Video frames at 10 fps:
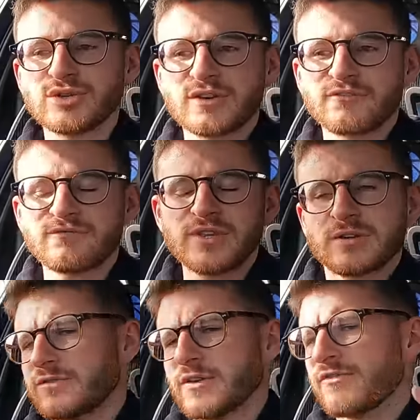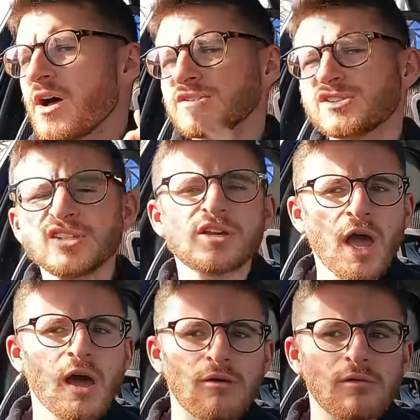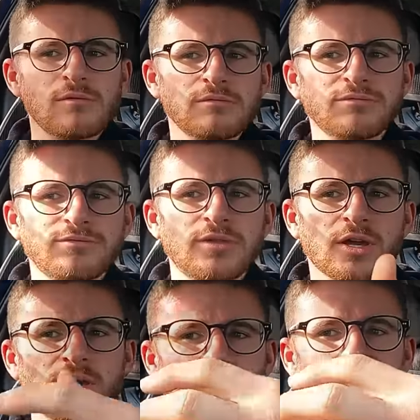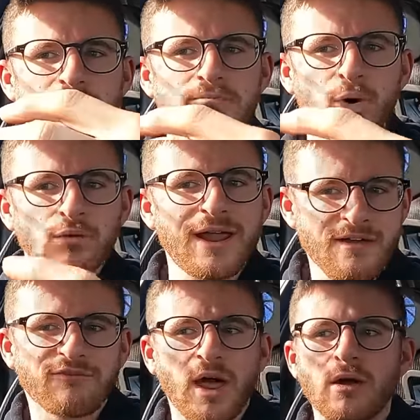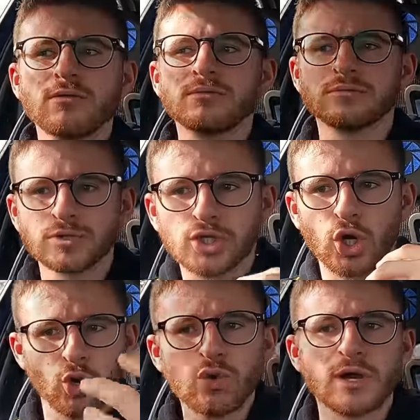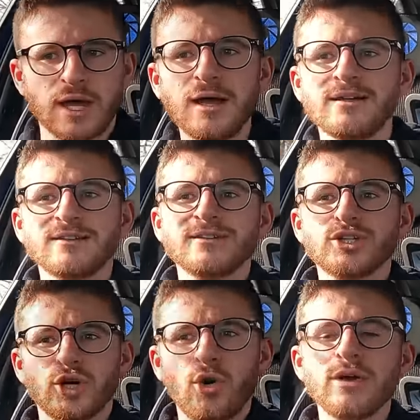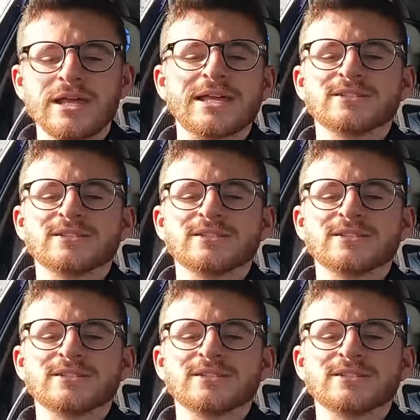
So the faster you go, the more airflow, the cooler your oil